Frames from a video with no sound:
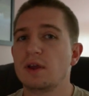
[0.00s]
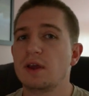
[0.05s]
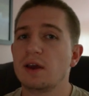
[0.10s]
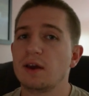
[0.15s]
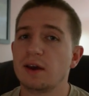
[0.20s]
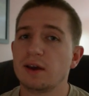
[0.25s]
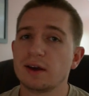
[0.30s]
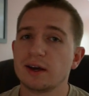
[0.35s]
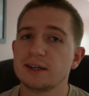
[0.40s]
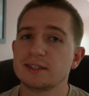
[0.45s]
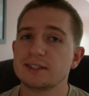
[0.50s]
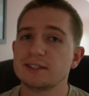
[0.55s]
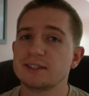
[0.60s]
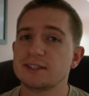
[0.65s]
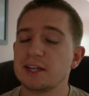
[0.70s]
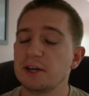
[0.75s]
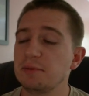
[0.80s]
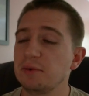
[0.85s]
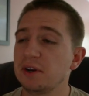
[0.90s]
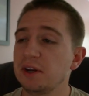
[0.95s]
Hey guys, it's
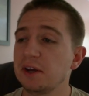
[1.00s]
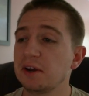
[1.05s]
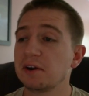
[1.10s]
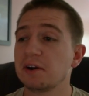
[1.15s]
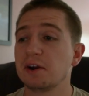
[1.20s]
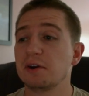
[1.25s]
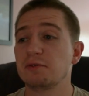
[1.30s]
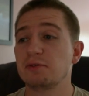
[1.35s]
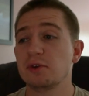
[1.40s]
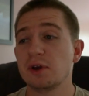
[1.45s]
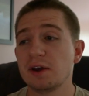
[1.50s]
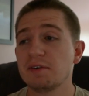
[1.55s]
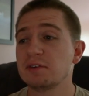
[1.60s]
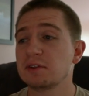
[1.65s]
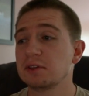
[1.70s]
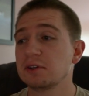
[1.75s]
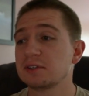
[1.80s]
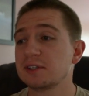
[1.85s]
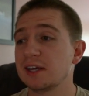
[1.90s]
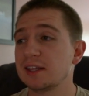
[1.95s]
Damien here, and if you haven't
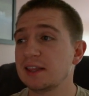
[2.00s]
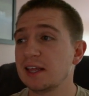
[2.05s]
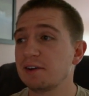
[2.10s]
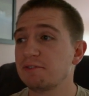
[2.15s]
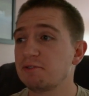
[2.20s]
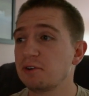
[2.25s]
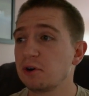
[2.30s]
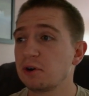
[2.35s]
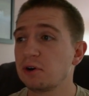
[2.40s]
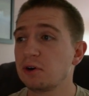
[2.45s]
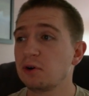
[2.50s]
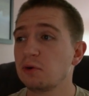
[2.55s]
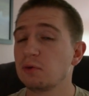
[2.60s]
looked at that photo,